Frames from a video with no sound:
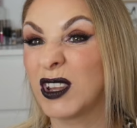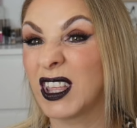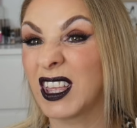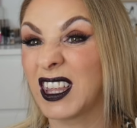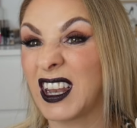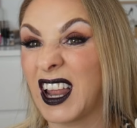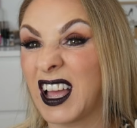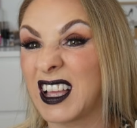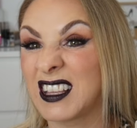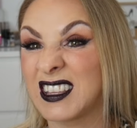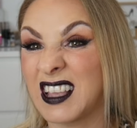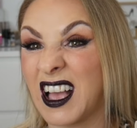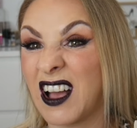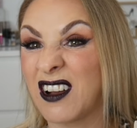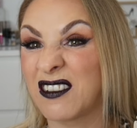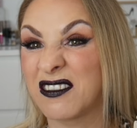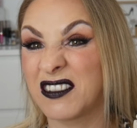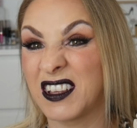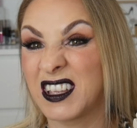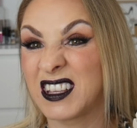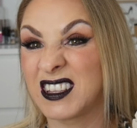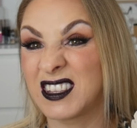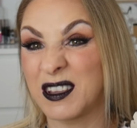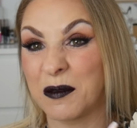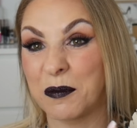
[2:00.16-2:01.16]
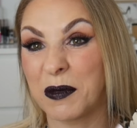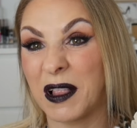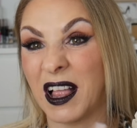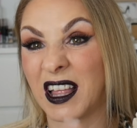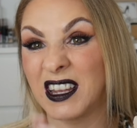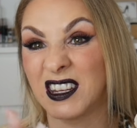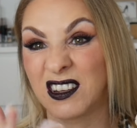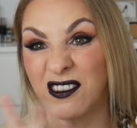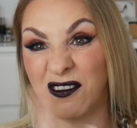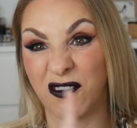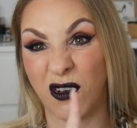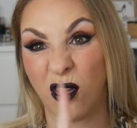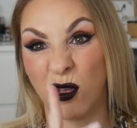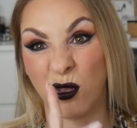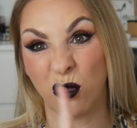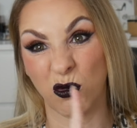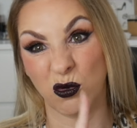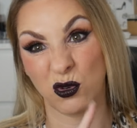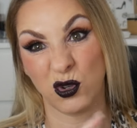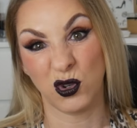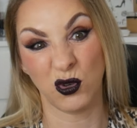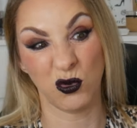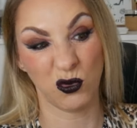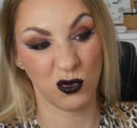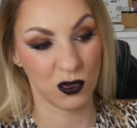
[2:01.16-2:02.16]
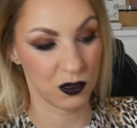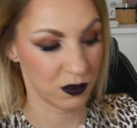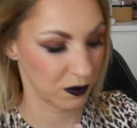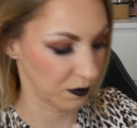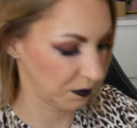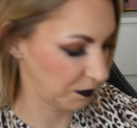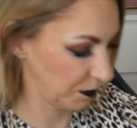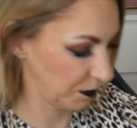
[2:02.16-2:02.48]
really nice outfits planned for those shoes.